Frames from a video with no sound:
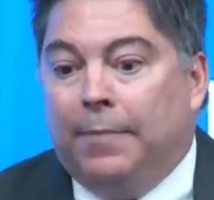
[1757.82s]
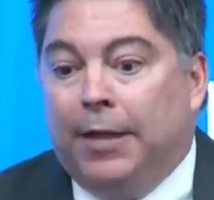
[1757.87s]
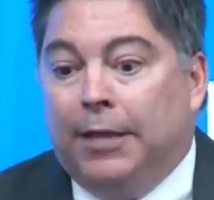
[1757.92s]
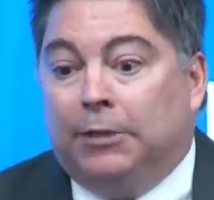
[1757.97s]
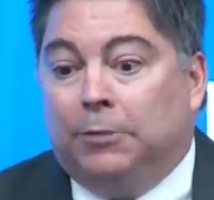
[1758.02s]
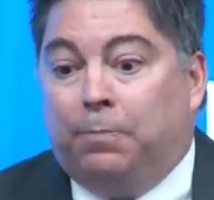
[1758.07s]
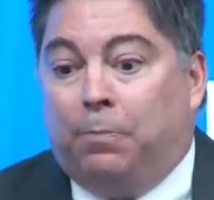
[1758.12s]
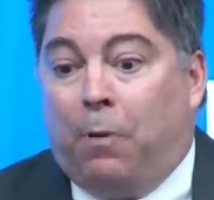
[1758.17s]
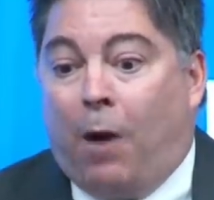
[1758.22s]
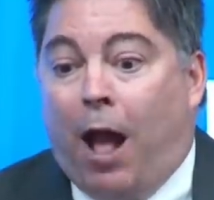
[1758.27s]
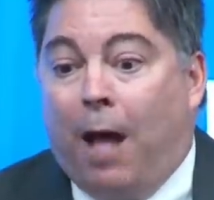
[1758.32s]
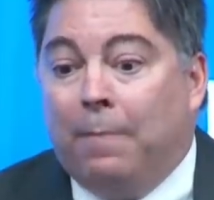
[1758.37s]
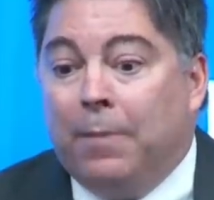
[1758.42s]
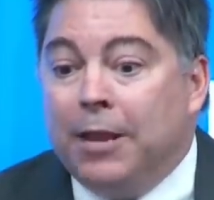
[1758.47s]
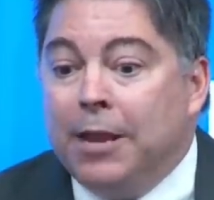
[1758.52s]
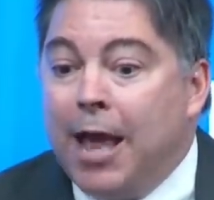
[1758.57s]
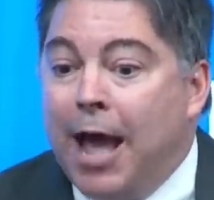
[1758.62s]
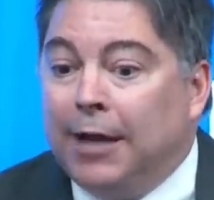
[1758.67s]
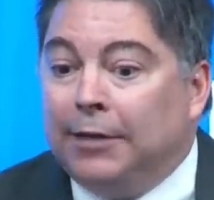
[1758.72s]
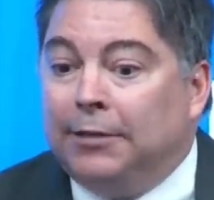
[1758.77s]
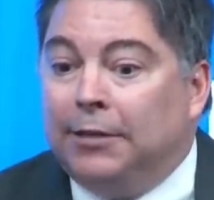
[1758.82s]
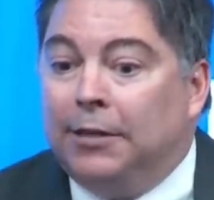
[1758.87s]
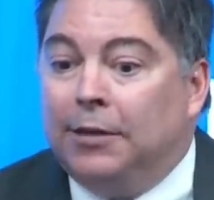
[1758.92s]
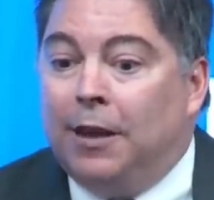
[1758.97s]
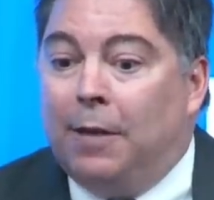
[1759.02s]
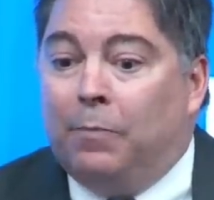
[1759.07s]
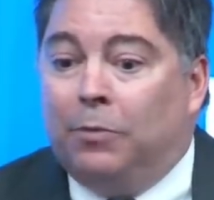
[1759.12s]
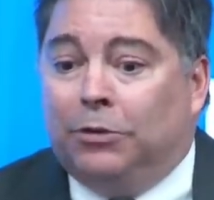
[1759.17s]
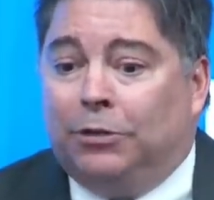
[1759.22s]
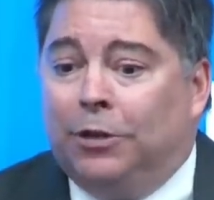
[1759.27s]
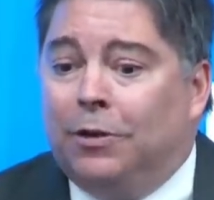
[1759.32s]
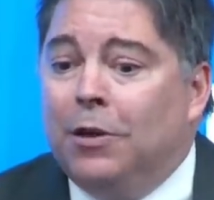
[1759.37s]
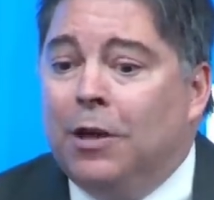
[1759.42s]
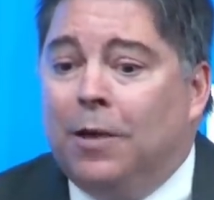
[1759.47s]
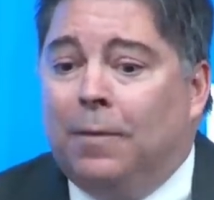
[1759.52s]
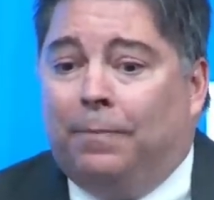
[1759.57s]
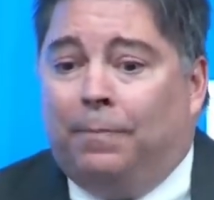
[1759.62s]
It's probably not to the numbers, you know,